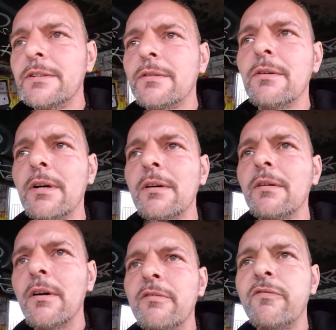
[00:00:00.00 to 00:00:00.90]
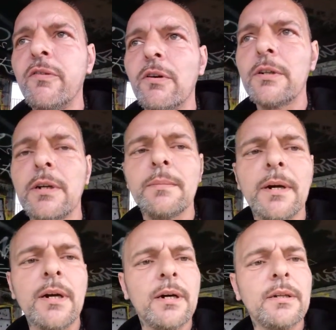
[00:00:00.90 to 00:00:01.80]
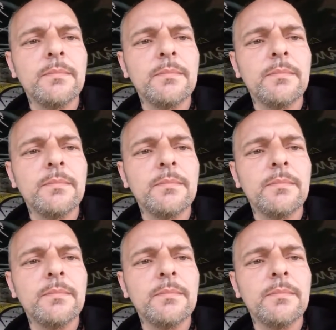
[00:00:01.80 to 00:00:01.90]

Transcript: so I fucked them. I got